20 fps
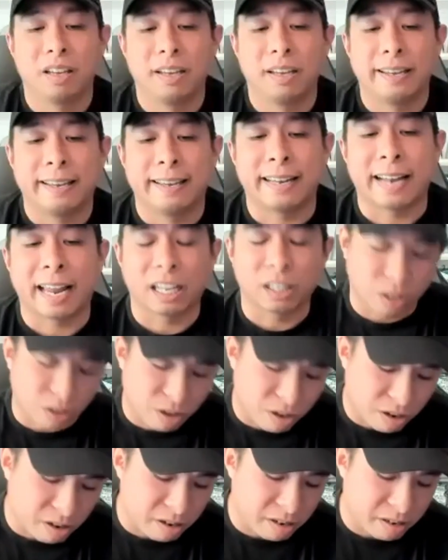And I
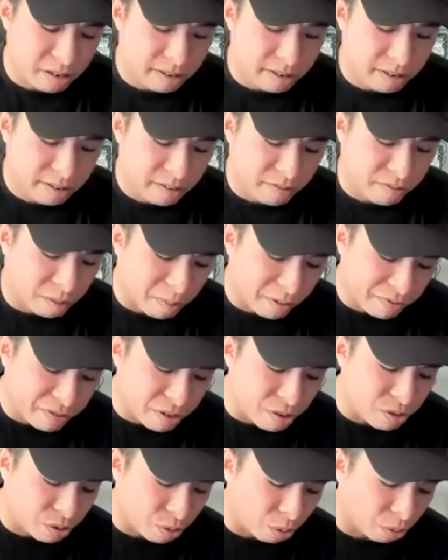learned from a
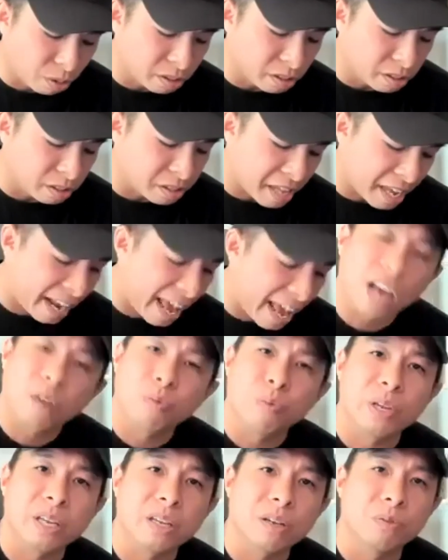few sources that
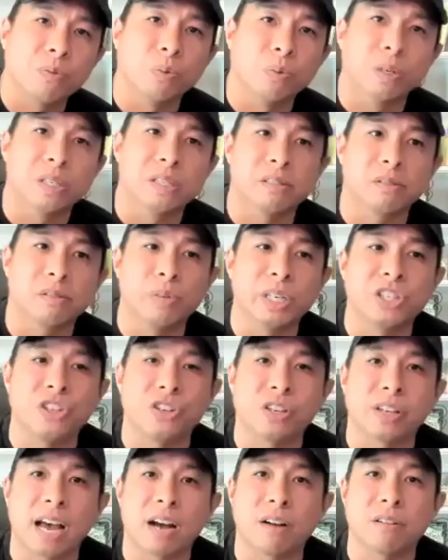Adweek was
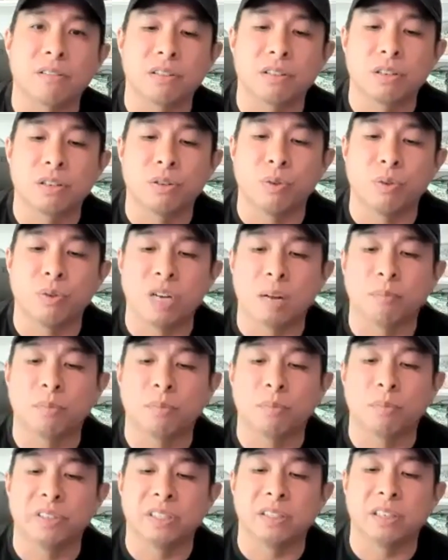reaching out to a
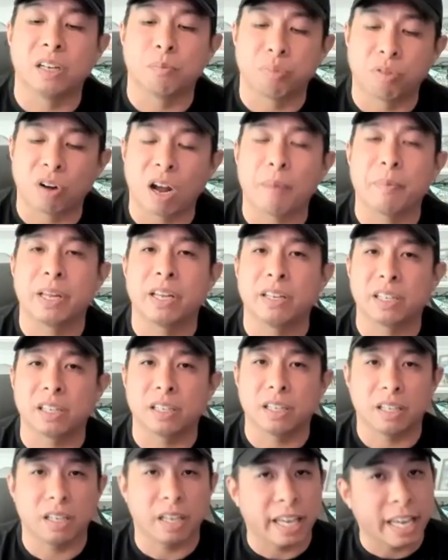number of
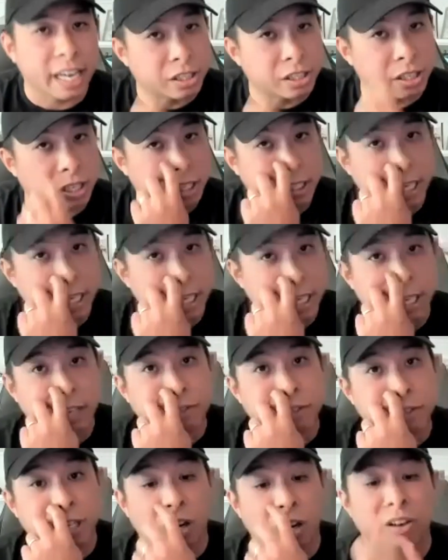prominent Asian
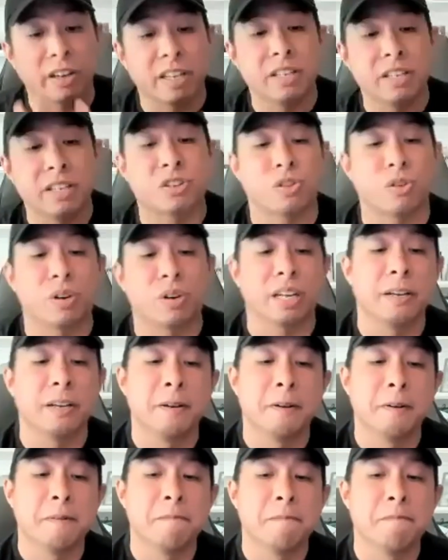executives in our industry
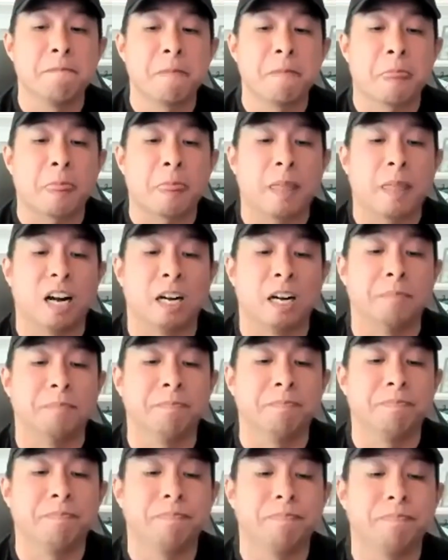
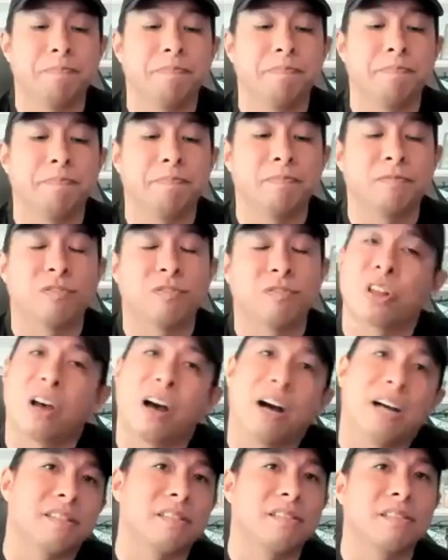for
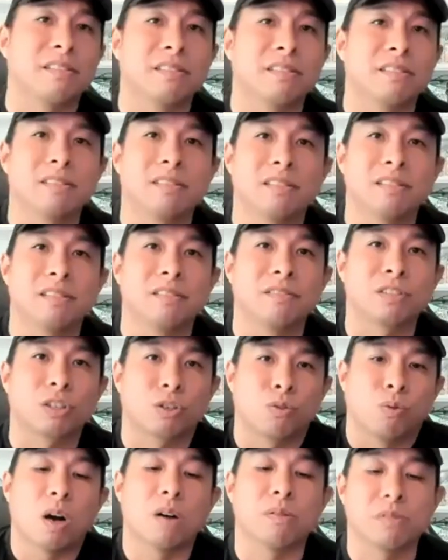thoughts, for
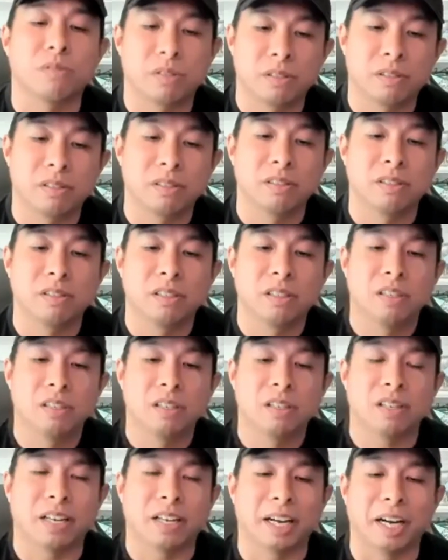quotes.
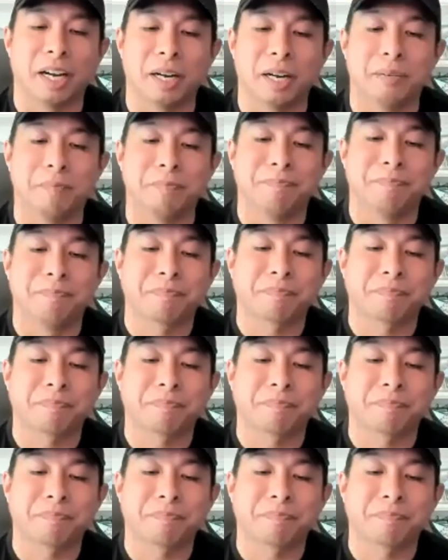And